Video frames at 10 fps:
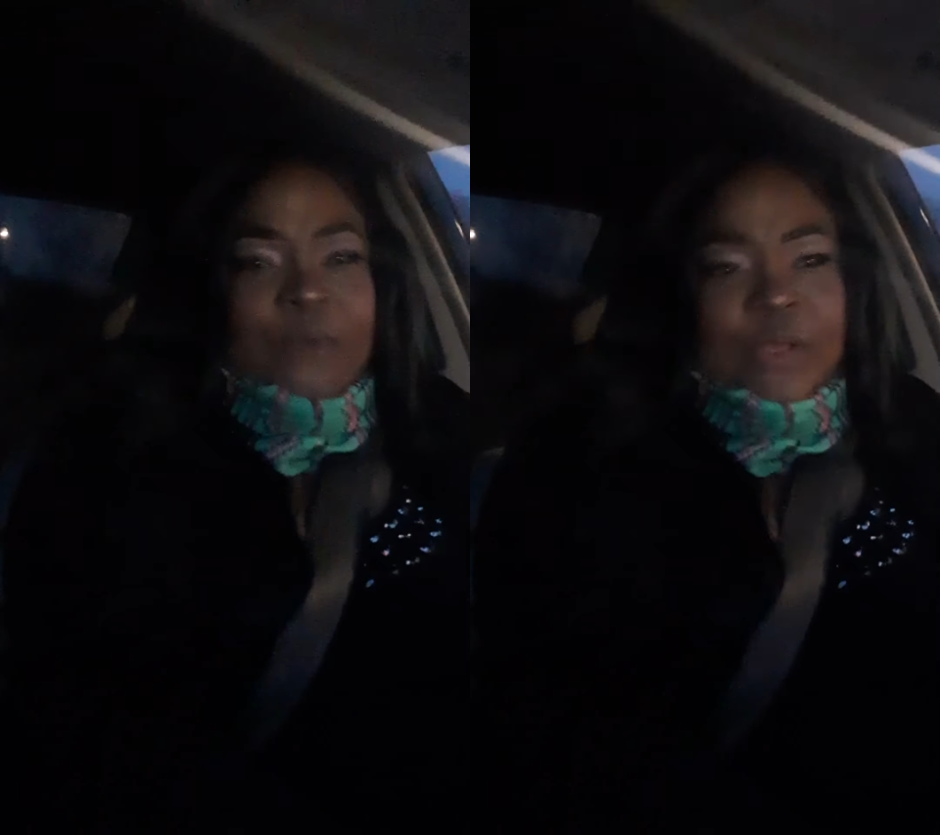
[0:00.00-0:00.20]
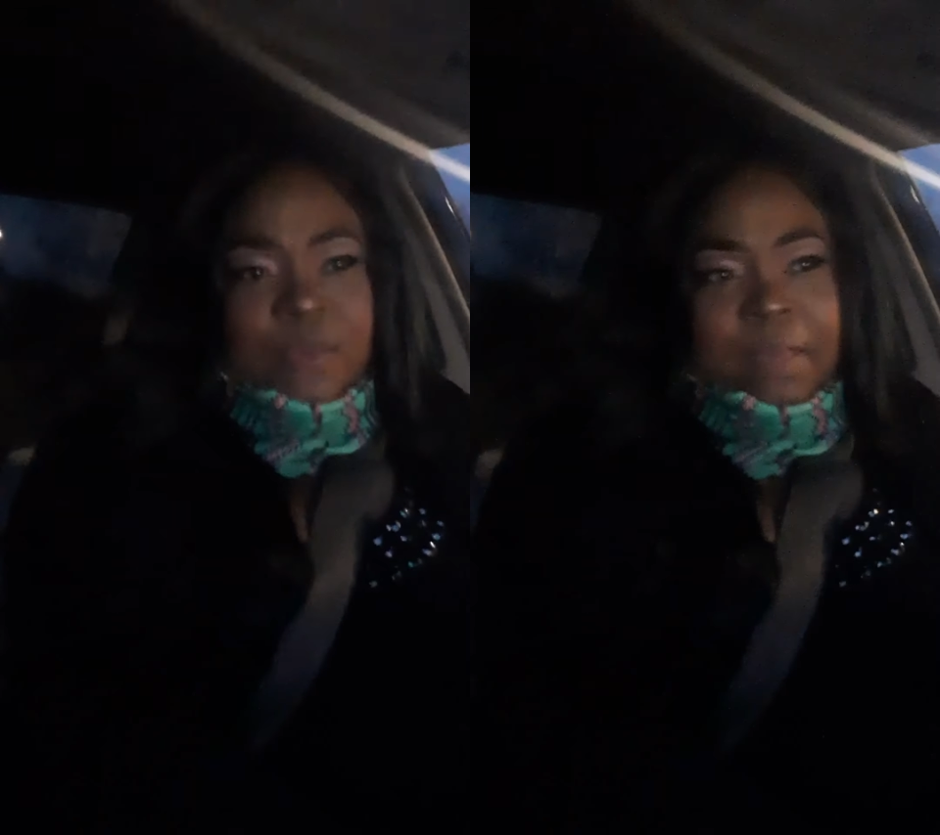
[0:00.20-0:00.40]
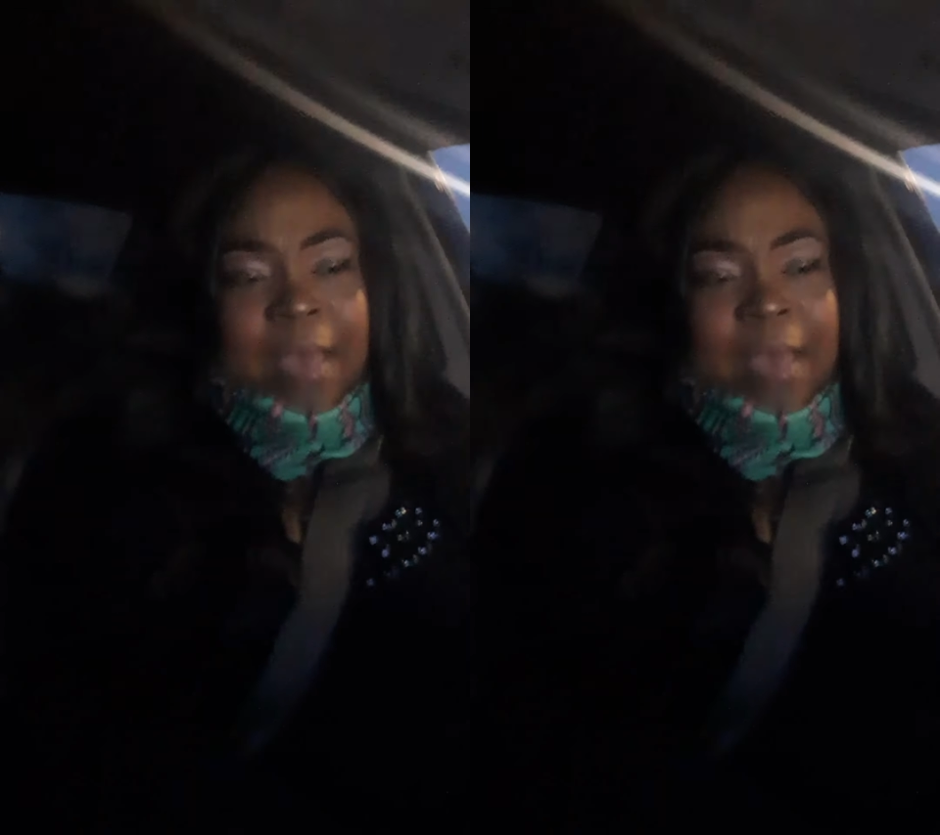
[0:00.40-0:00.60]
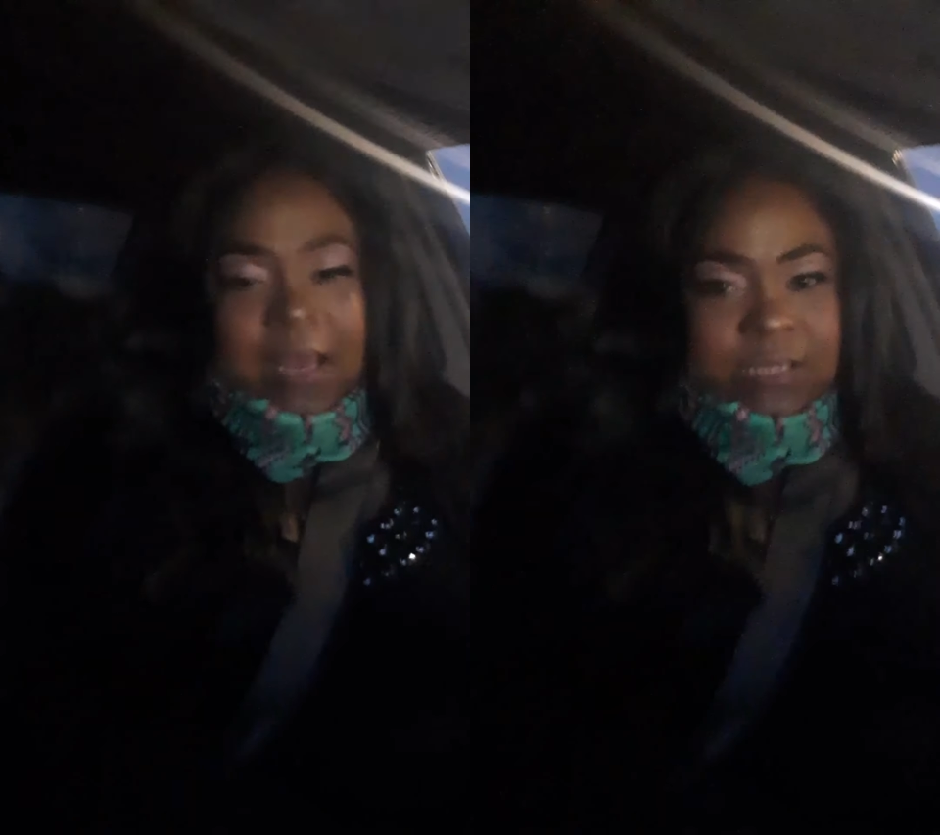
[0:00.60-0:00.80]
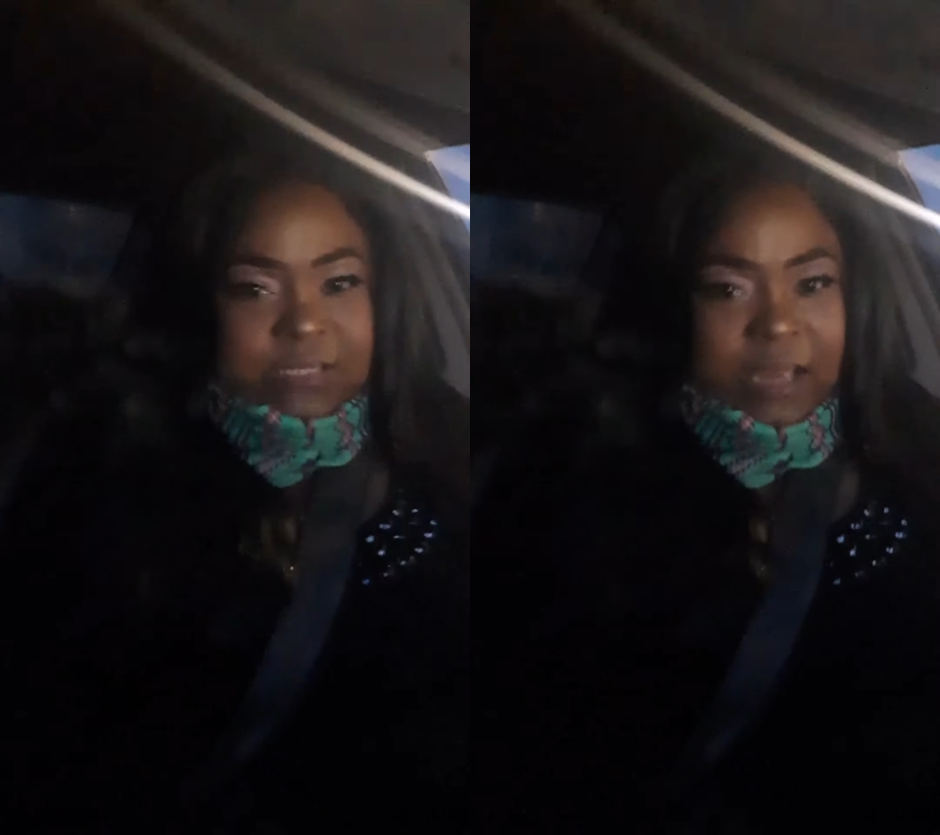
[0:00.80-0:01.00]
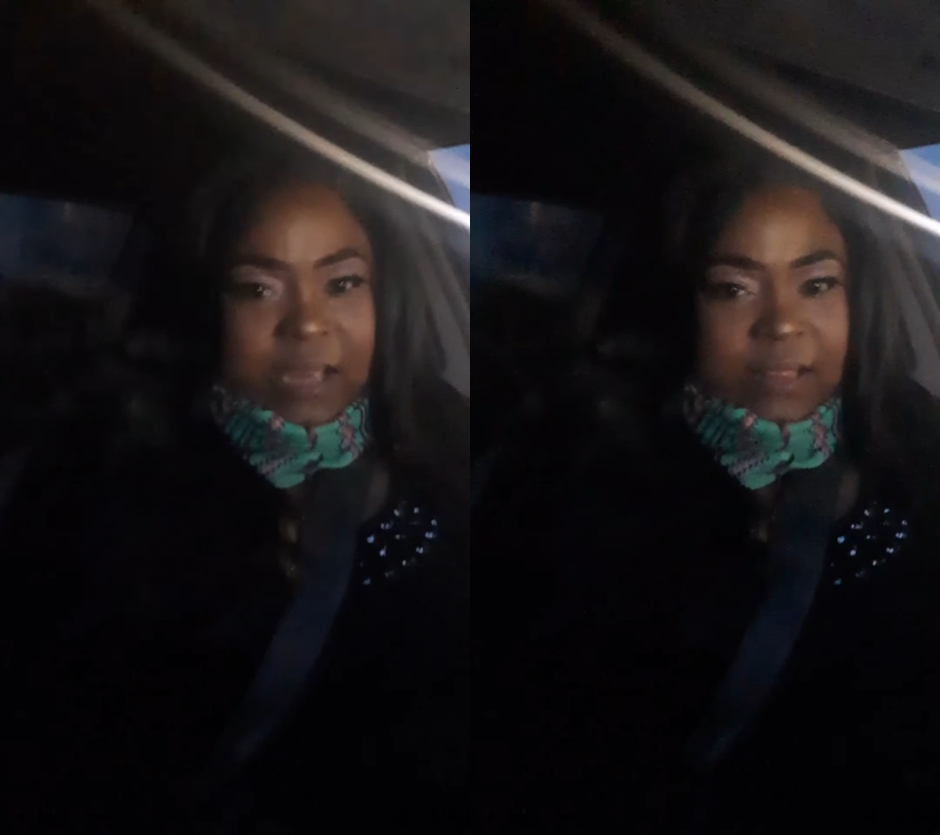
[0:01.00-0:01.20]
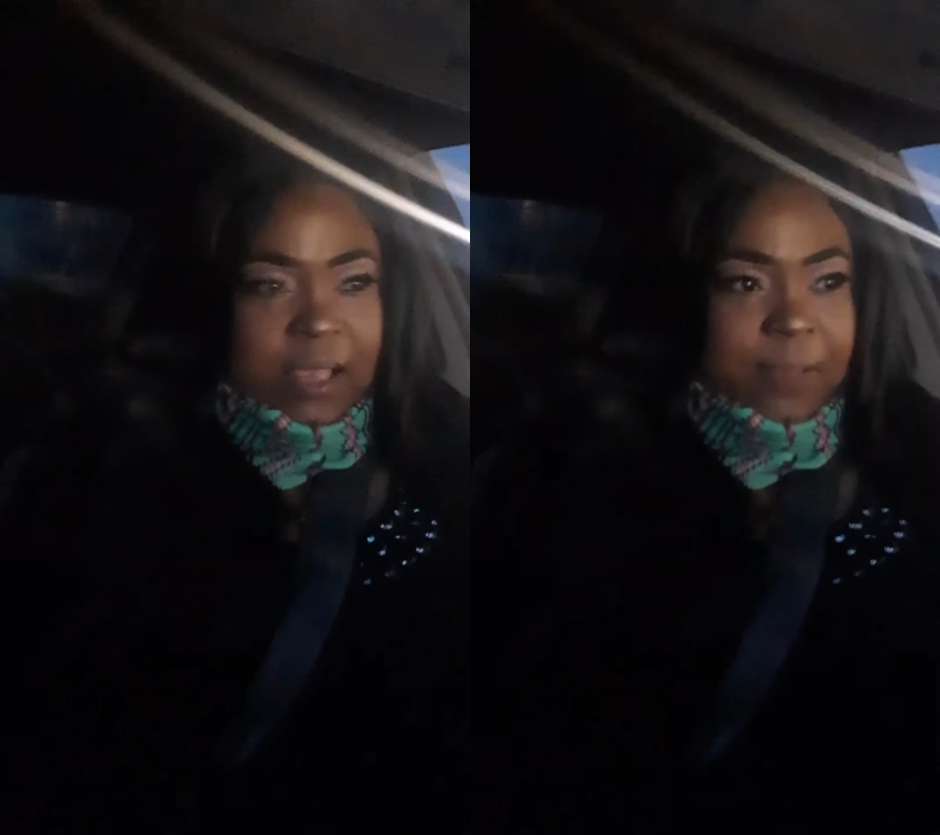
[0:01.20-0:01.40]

3 palettes like that,